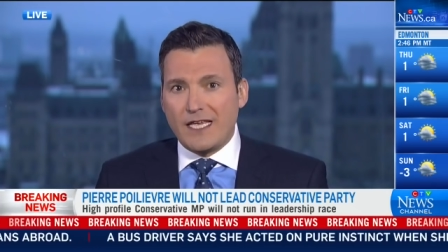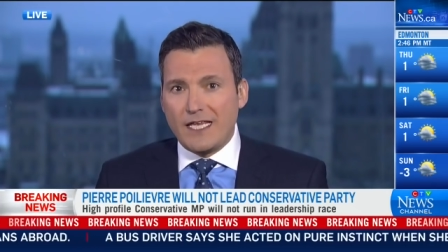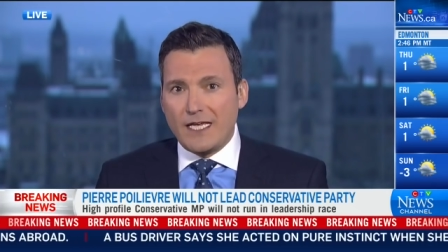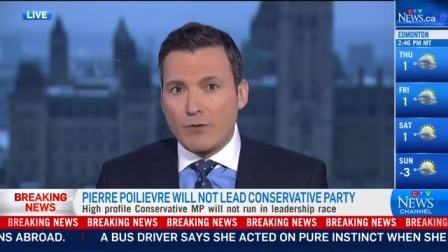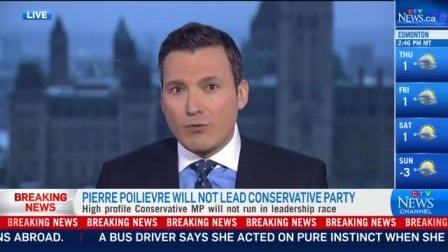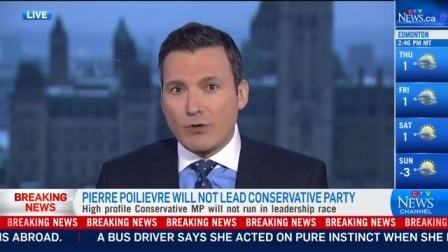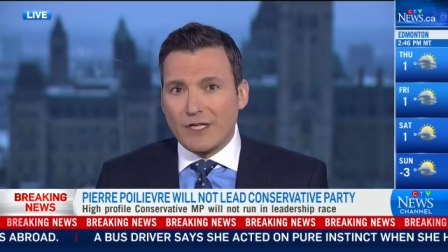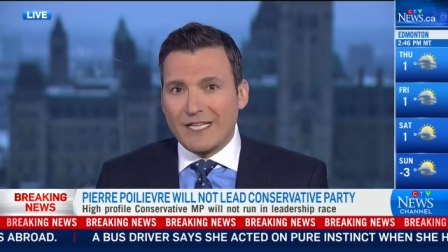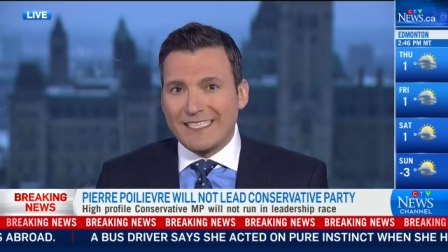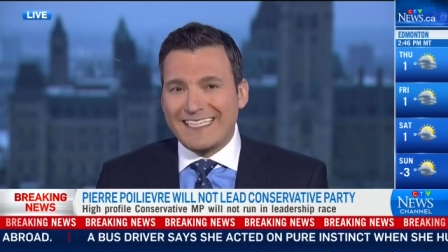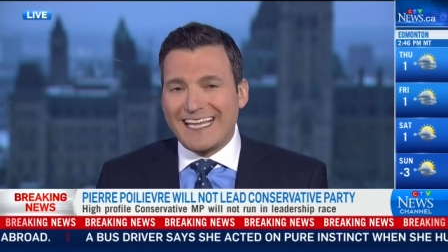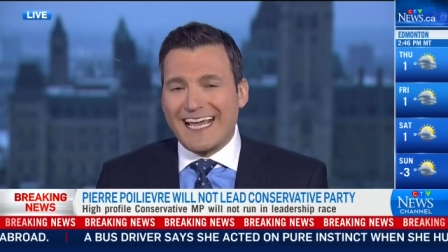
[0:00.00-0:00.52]
he
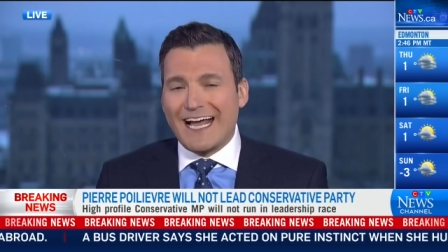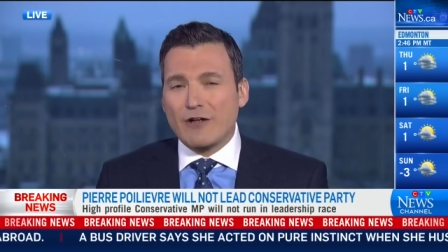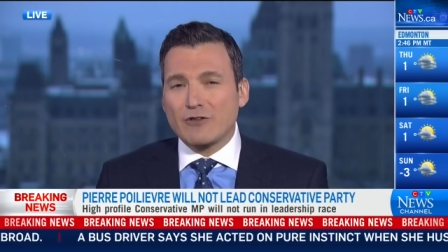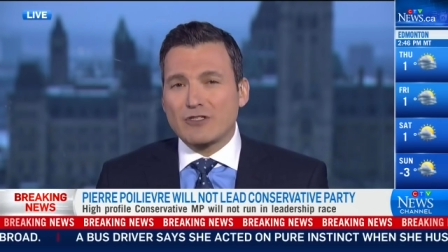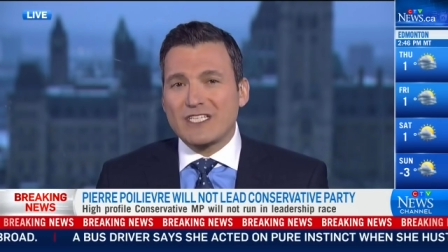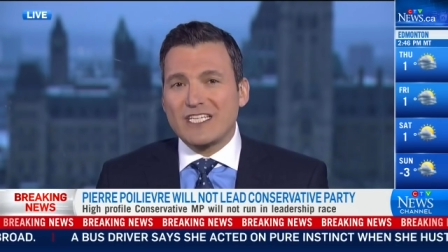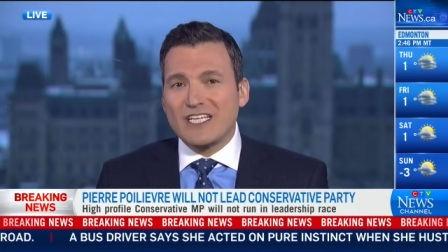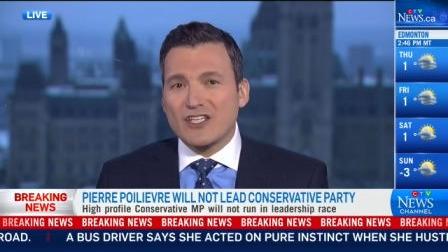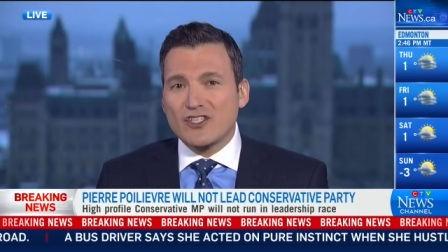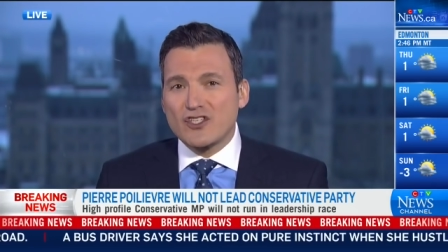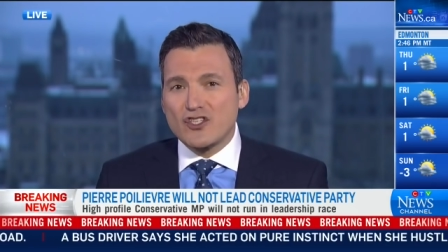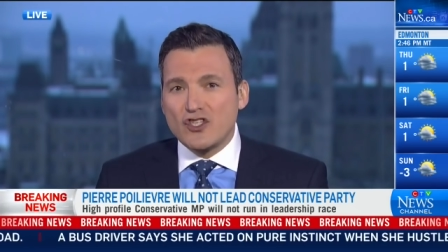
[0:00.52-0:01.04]
will announce
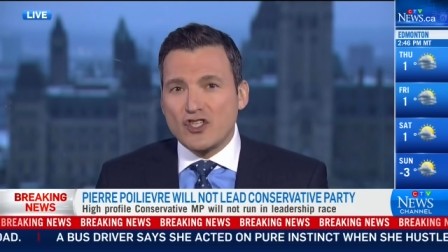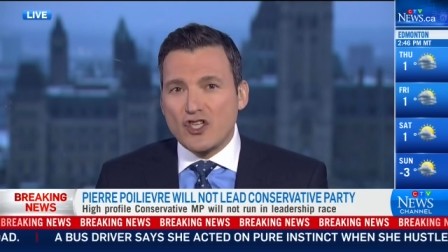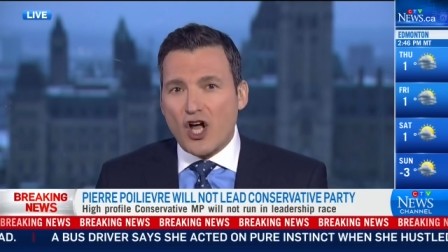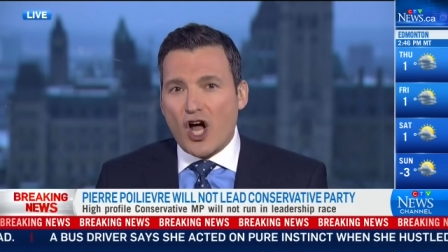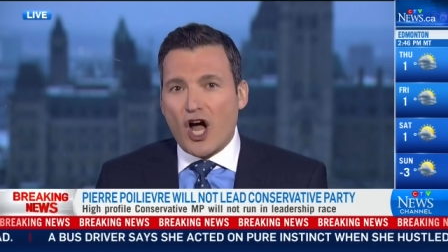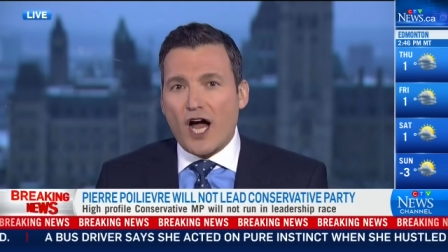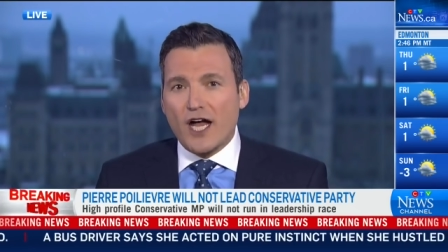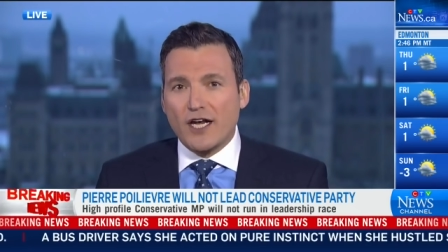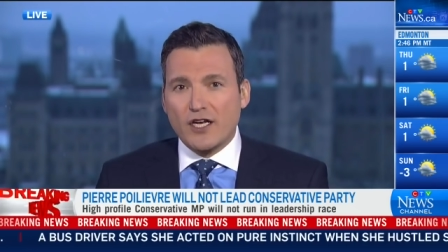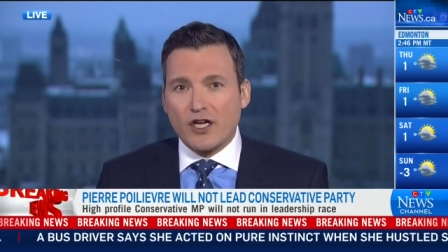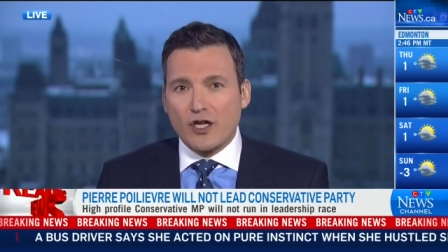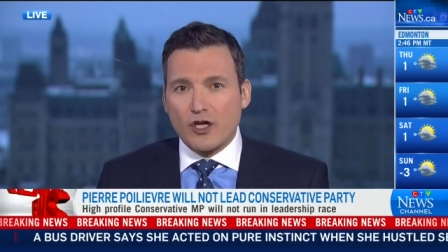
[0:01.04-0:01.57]
he is
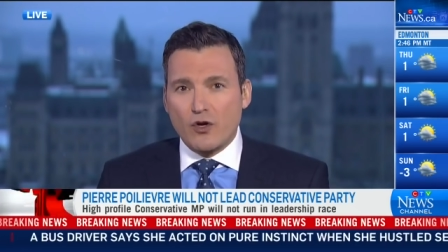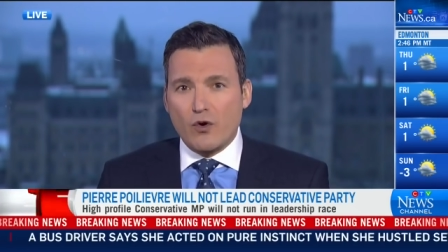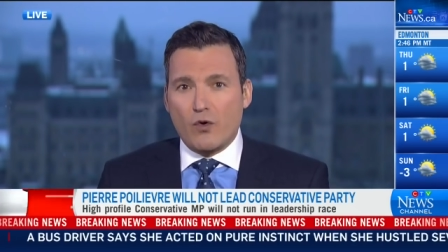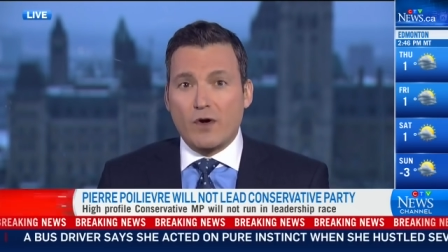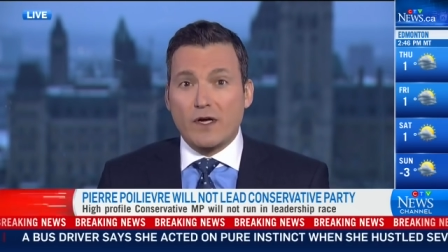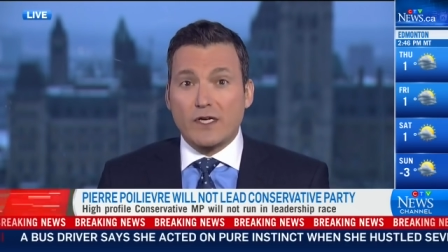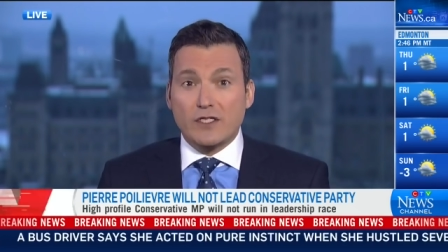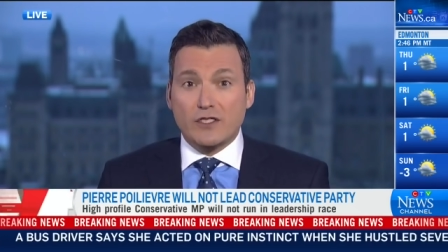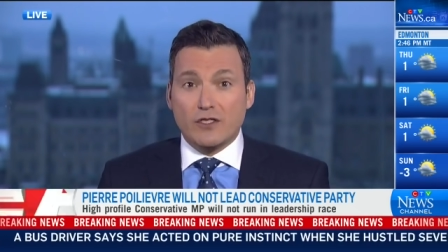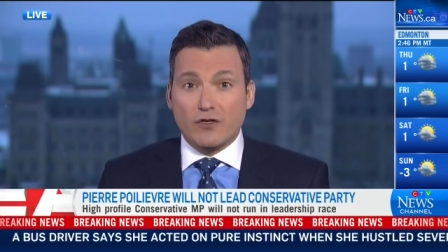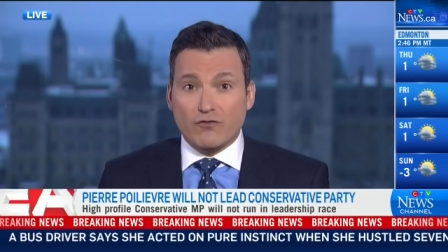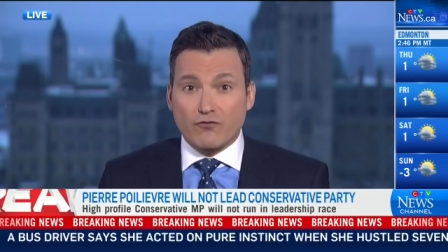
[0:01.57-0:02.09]
not
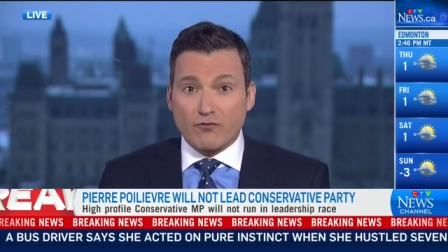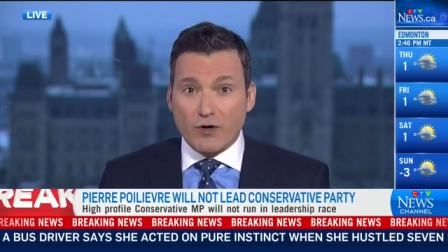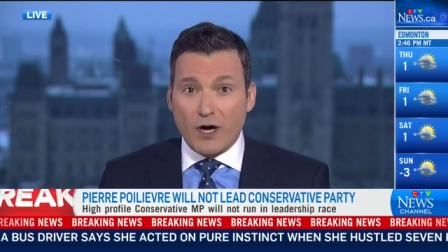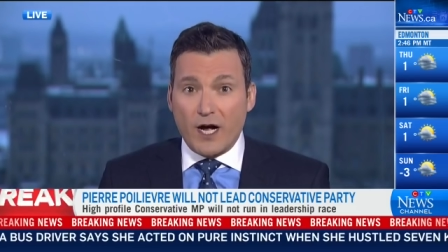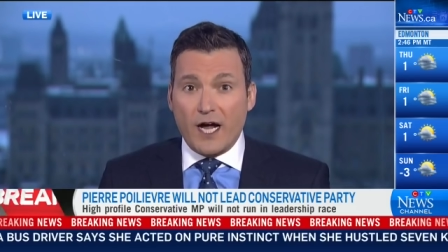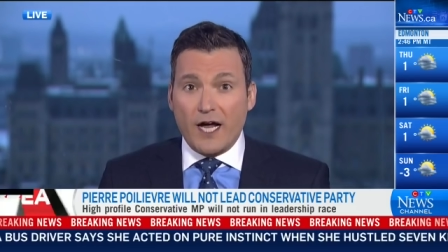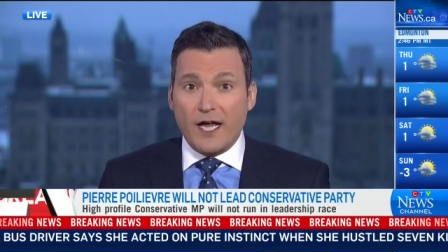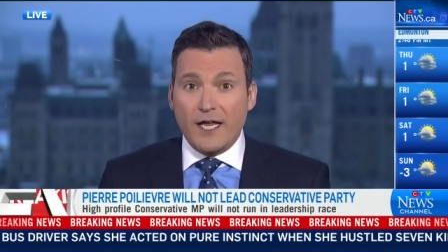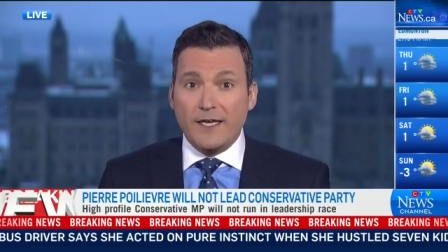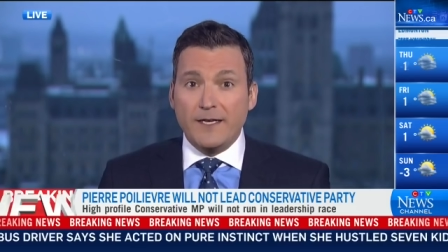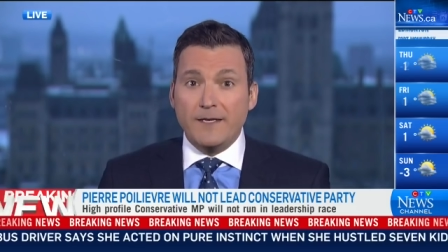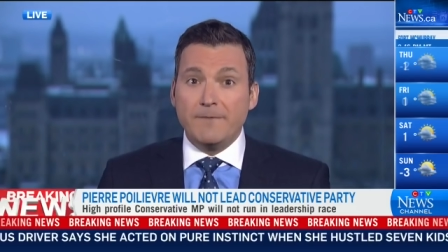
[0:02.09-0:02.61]
going to
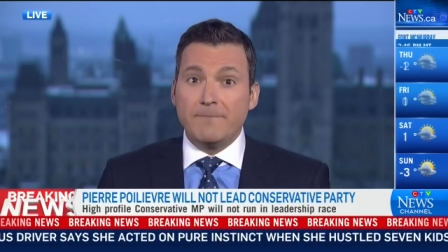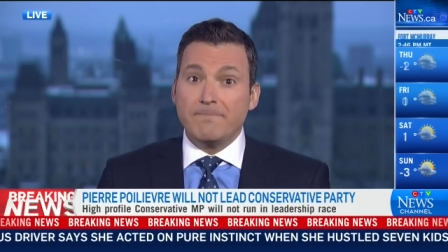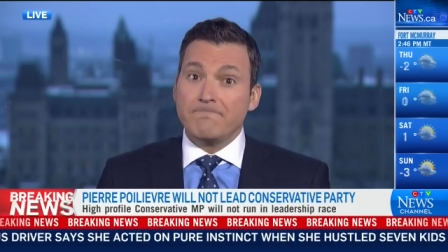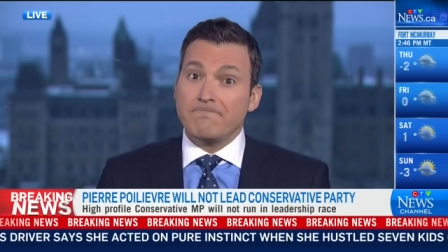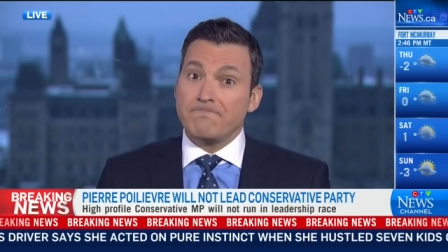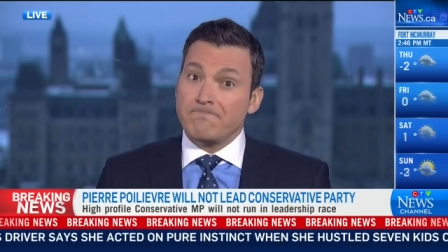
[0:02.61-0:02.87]
run